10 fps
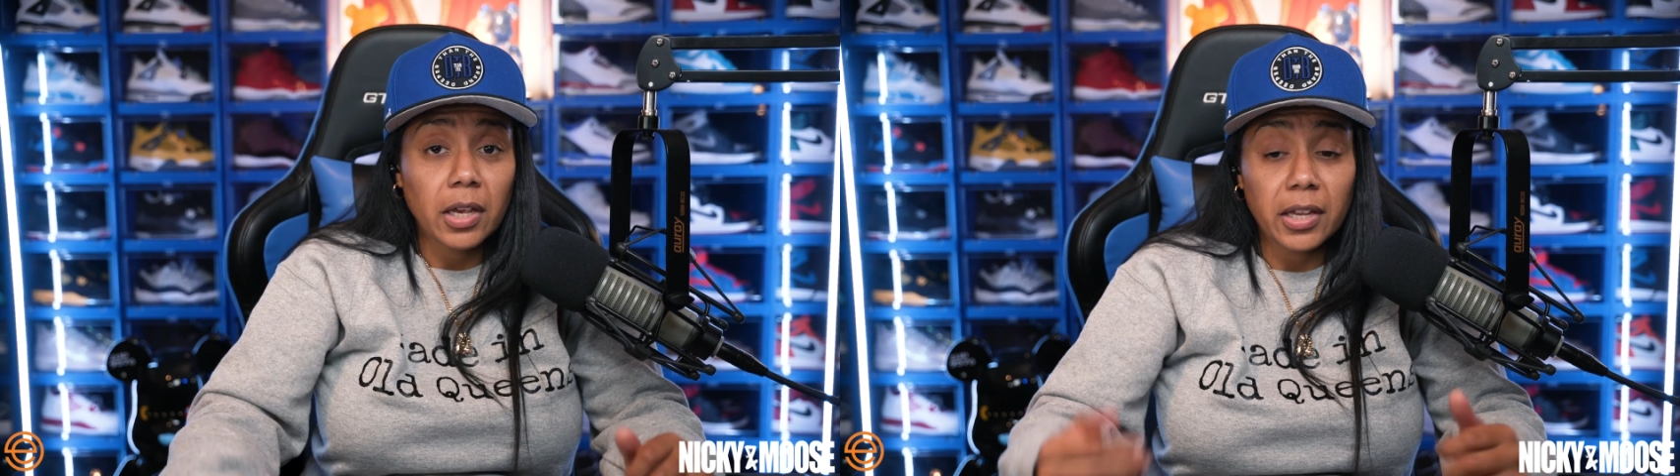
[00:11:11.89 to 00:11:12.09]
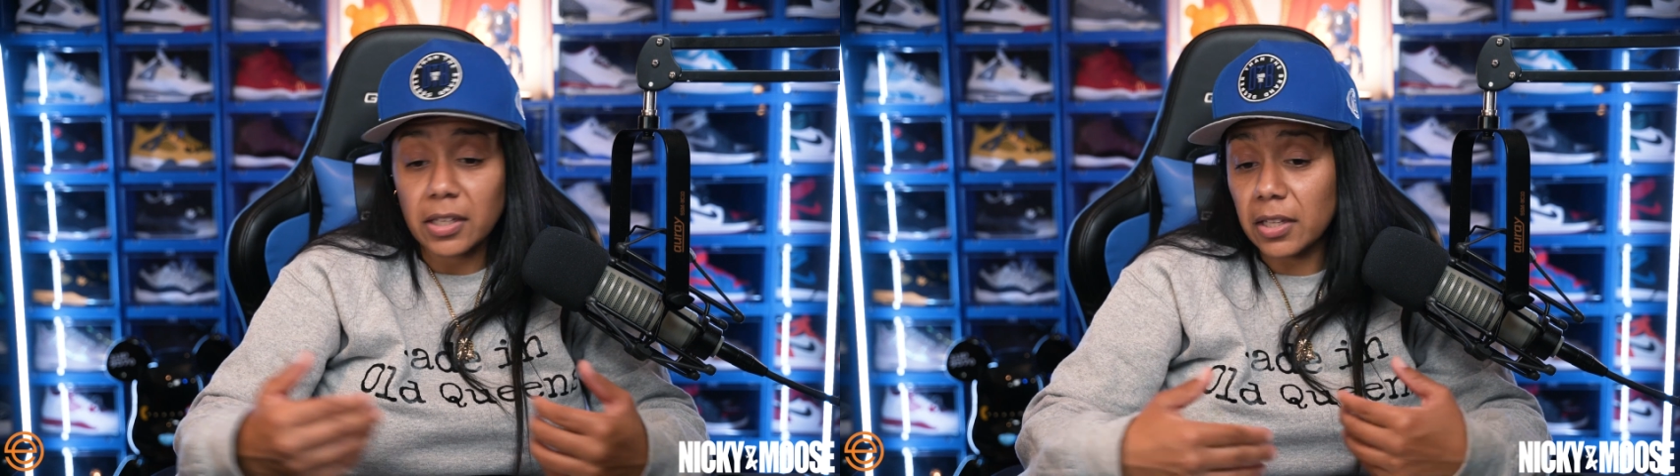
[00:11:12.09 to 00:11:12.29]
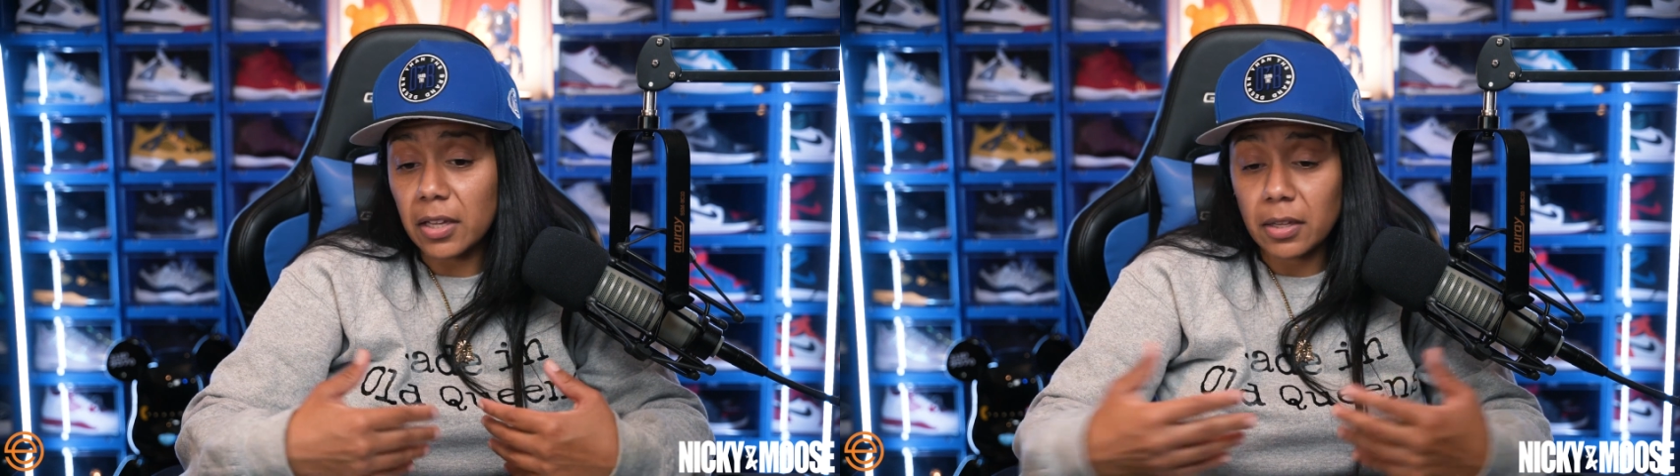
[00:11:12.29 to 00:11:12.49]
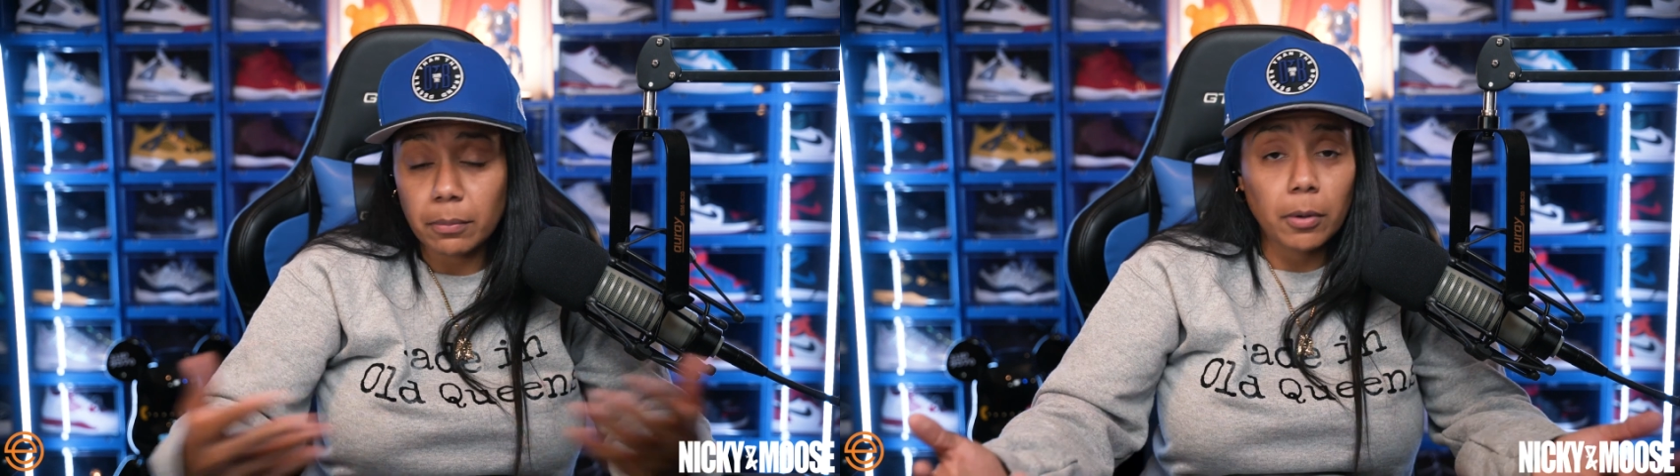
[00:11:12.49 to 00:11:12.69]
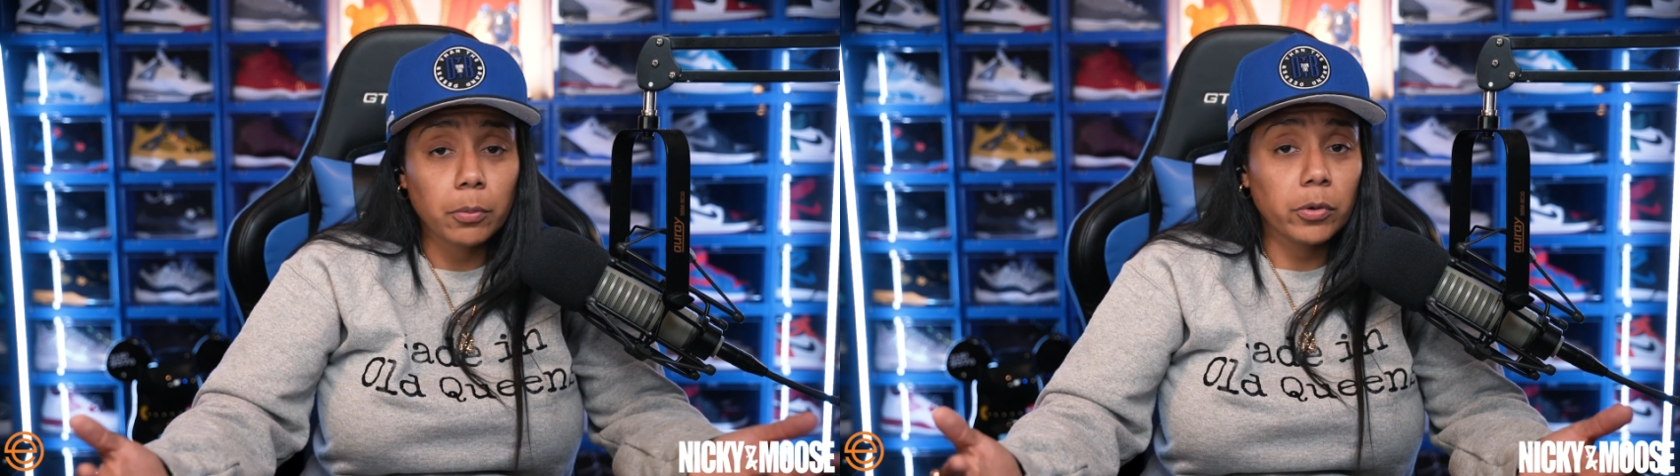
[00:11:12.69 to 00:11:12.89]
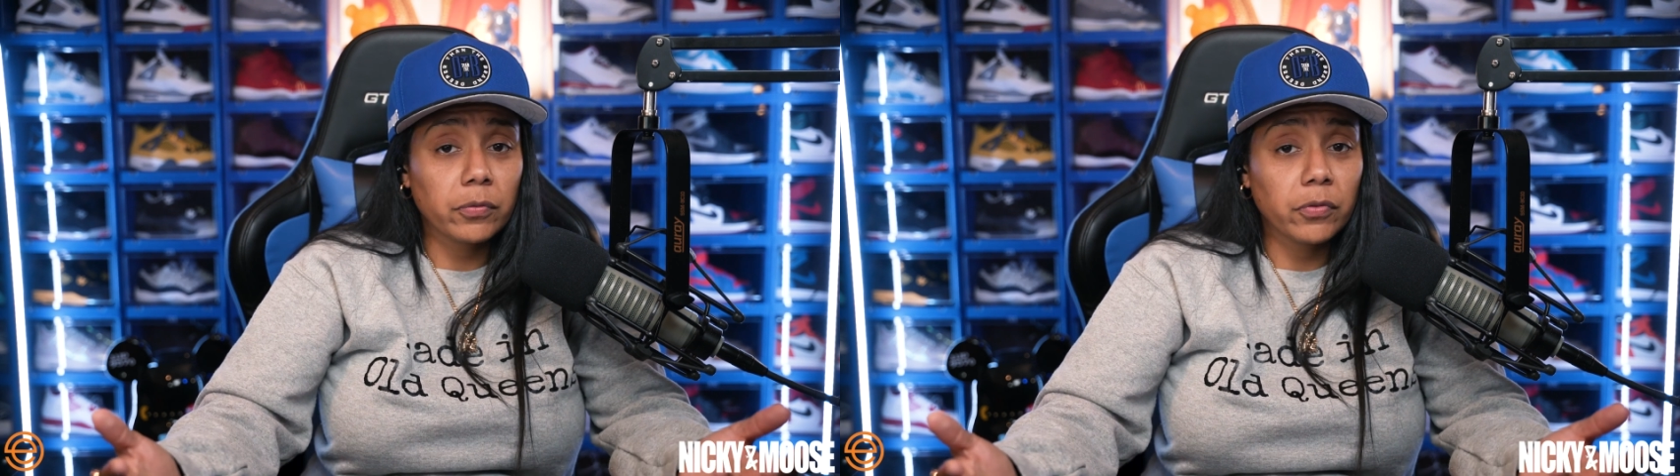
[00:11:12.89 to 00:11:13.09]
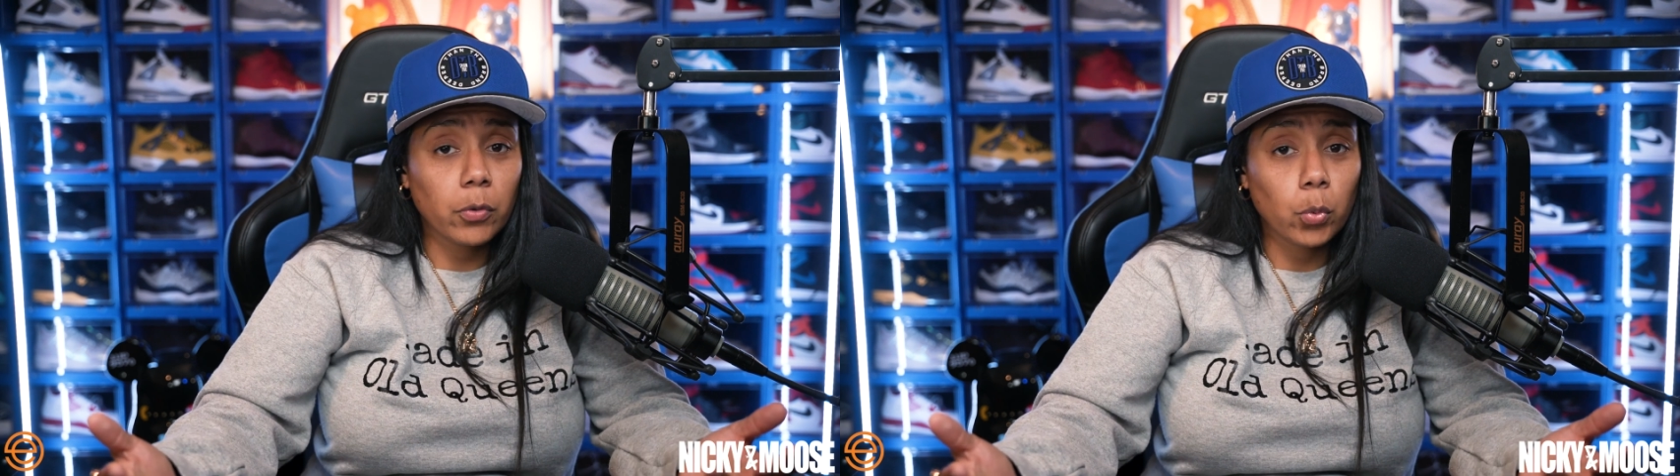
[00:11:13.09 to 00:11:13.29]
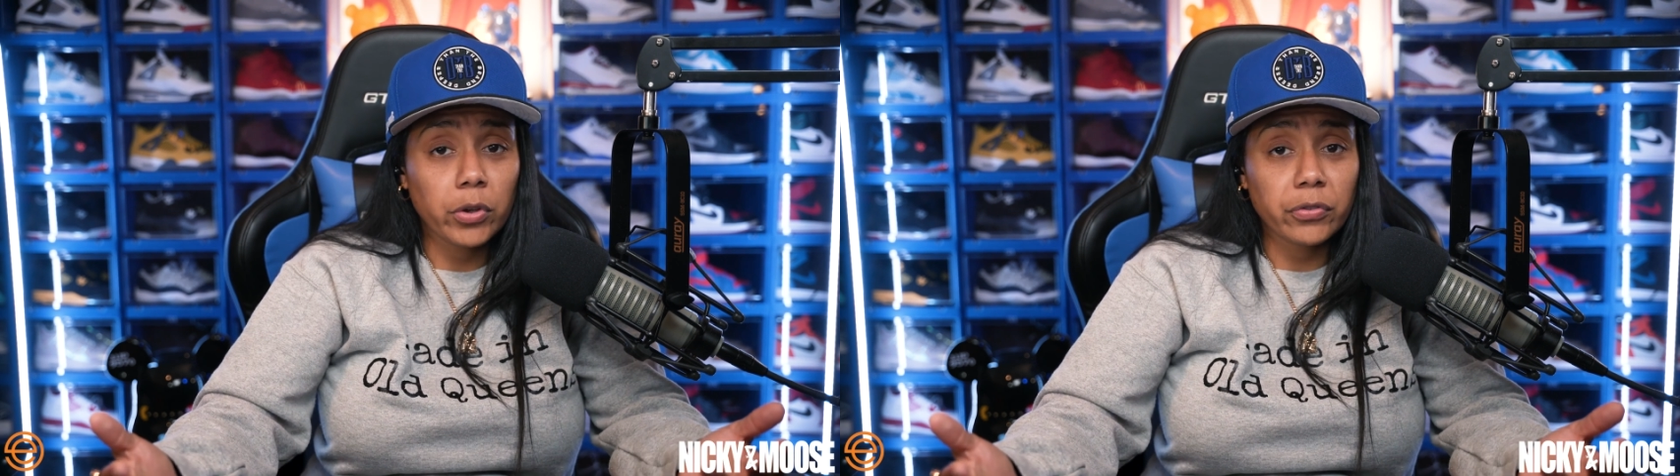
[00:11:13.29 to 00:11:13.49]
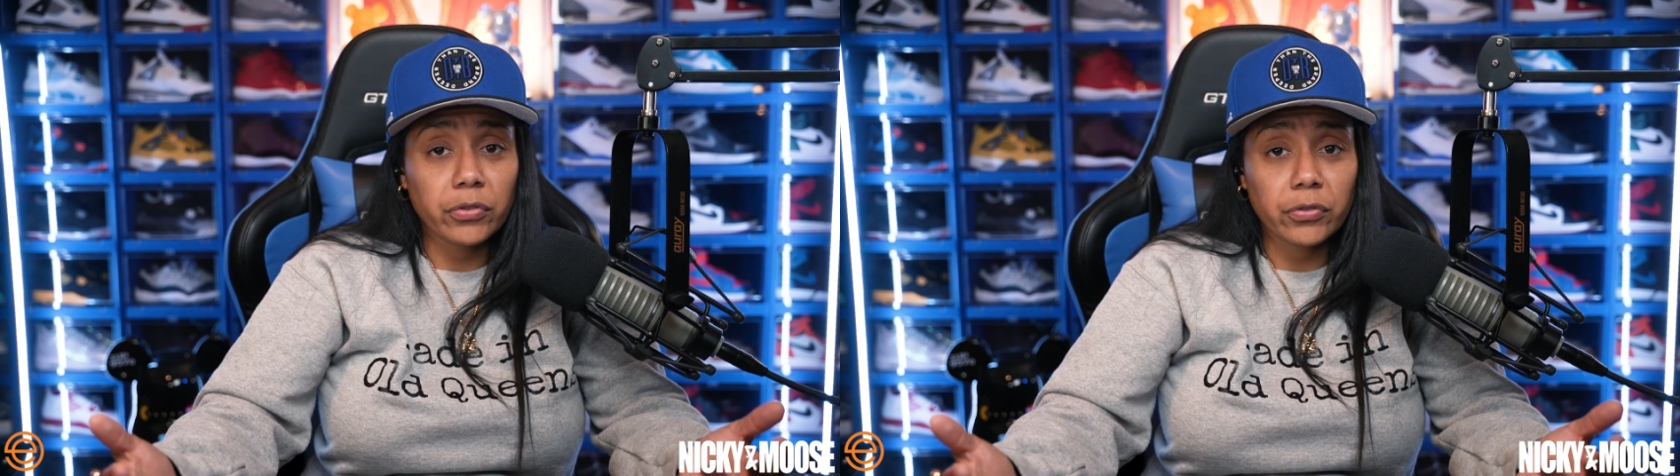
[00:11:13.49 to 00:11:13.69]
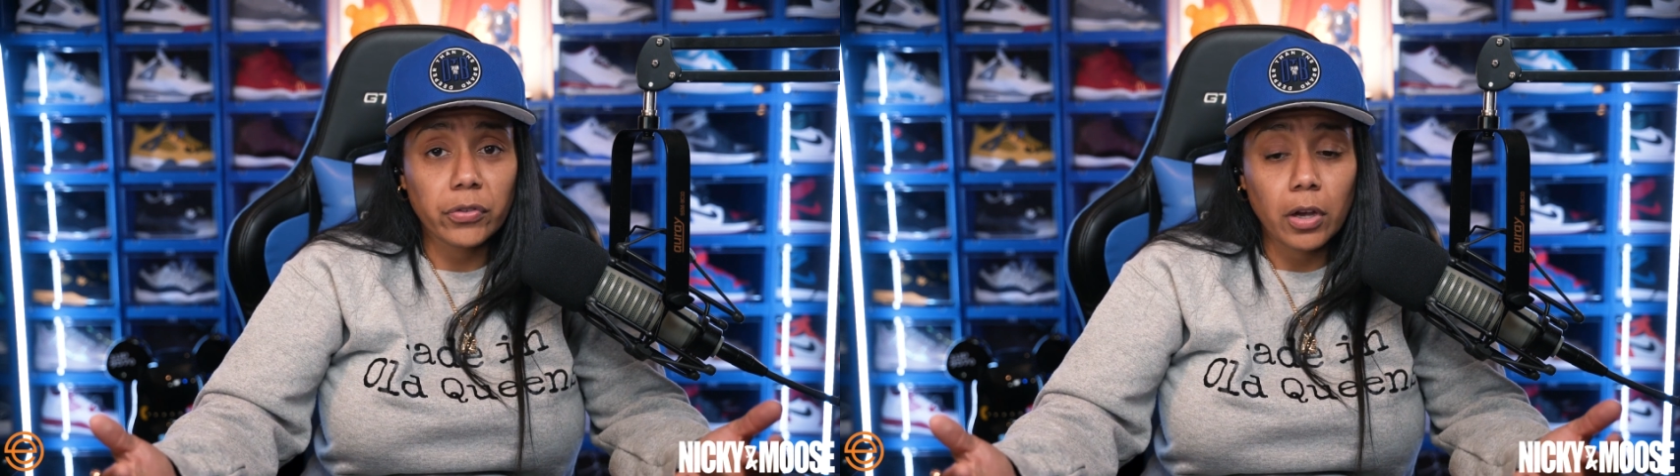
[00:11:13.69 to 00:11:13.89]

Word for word: And it came up with with